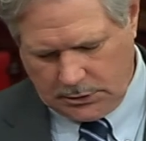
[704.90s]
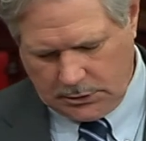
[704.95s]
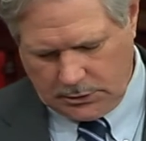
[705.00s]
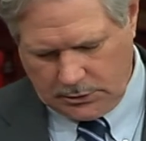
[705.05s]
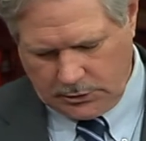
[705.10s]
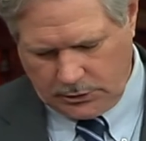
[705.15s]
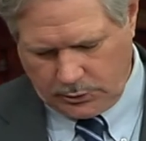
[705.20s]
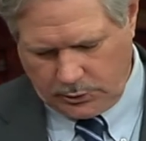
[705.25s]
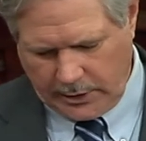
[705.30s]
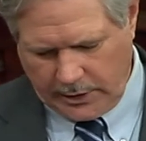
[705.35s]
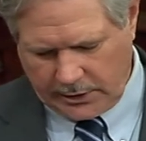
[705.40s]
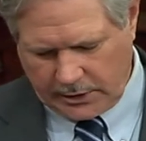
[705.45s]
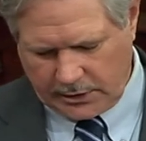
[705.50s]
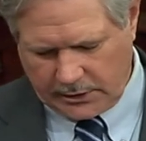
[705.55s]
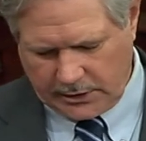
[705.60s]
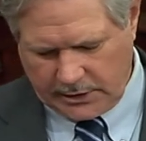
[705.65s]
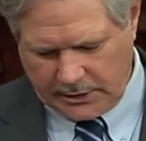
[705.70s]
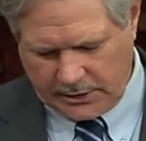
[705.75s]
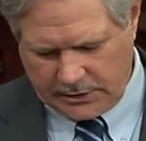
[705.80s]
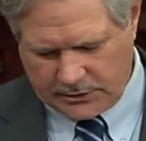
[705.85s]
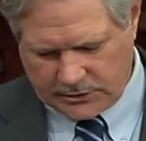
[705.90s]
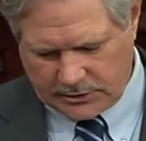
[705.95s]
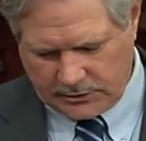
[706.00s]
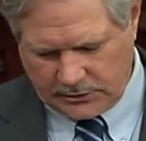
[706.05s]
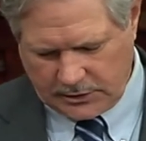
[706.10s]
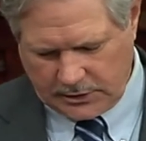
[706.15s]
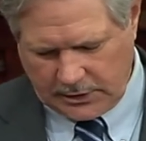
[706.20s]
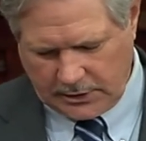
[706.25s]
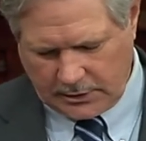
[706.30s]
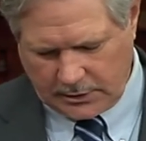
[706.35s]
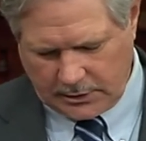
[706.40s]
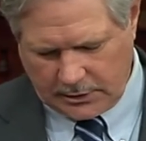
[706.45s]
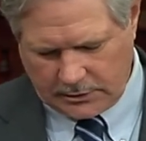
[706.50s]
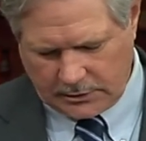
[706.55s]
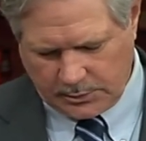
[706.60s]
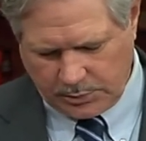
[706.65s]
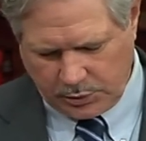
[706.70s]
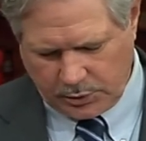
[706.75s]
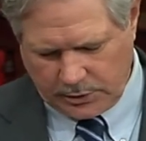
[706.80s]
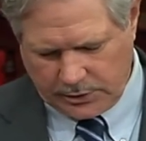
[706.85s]
to recognize and thank our
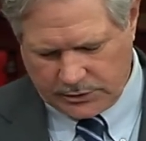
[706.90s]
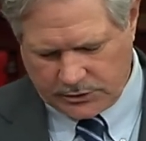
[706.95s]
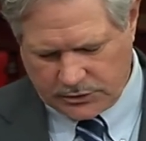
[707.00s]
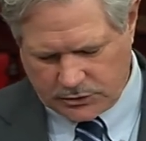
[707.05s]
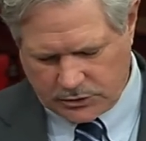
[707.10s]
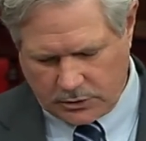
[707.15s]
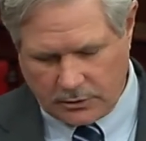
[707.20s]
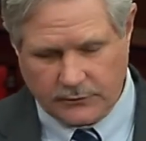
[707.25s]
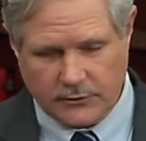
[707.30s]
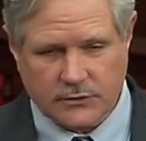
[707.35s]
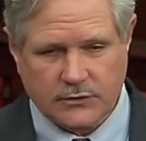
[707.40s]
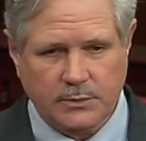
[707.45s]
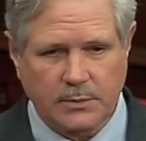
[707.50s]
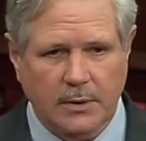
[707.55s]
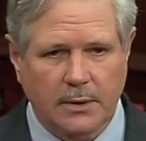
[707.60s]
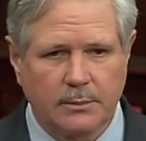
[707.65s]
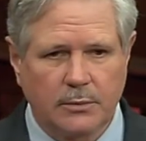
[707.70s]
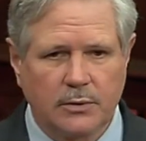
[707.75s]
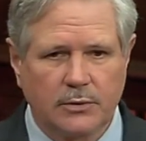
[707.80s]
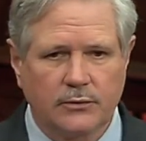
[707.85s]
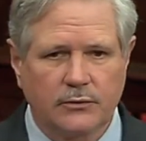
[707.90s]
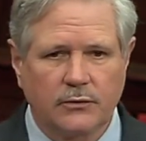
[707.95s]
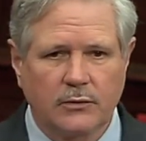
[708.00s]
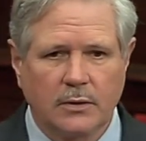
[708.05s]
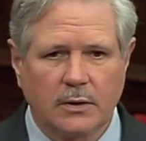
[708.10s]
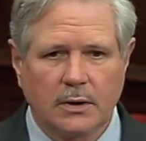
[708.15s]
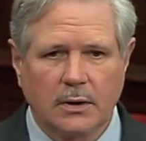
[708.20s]
deployed service members